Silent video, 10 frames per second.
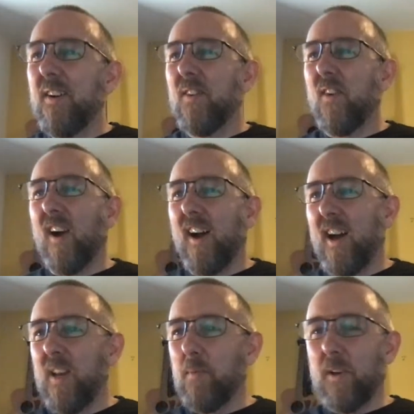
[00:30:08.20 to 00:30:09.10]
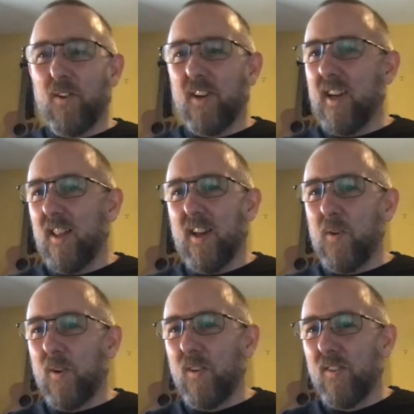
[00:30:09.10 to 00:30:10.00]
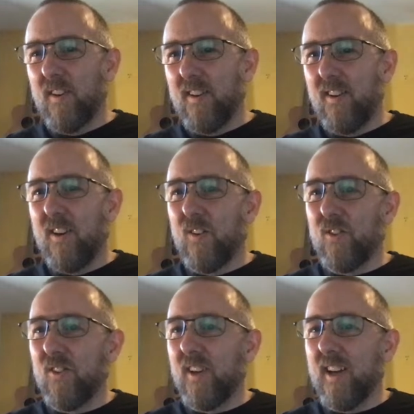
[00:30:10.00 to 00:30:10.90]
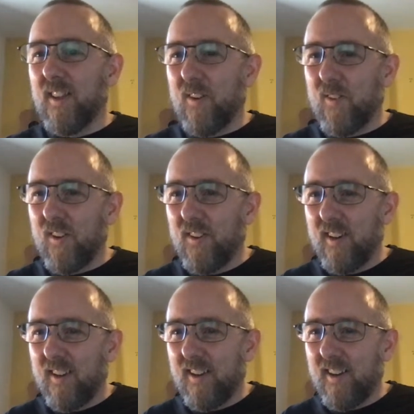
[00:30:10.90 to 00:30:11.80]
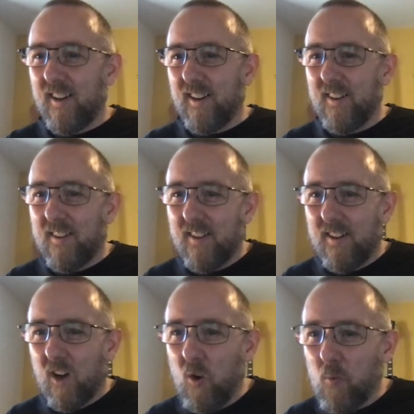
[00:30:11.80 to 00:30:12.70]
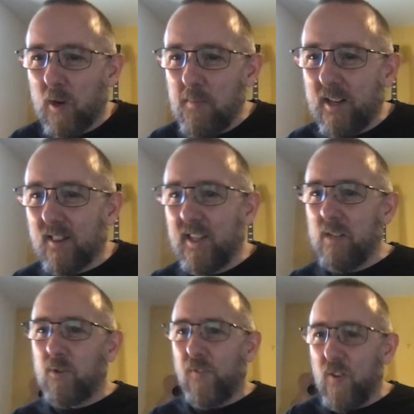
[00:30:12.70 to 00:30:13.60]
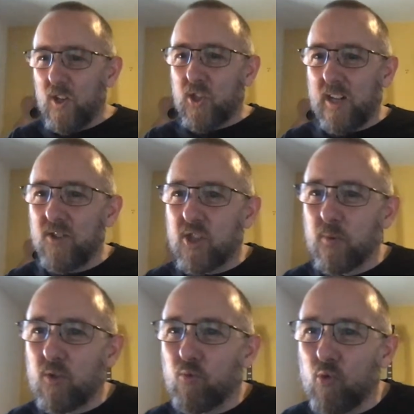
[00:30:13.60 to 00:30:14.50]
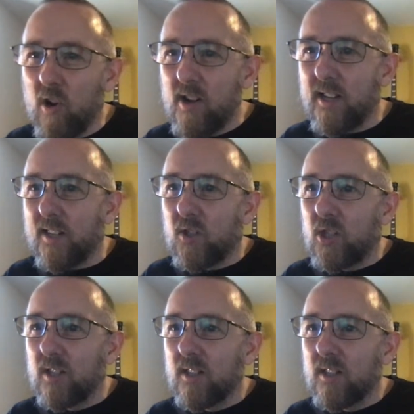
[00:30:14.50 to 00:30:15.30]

Right. Anybody going to get that one? No one's going to get that one. Oh, wait a minute. Liam's first answer was right.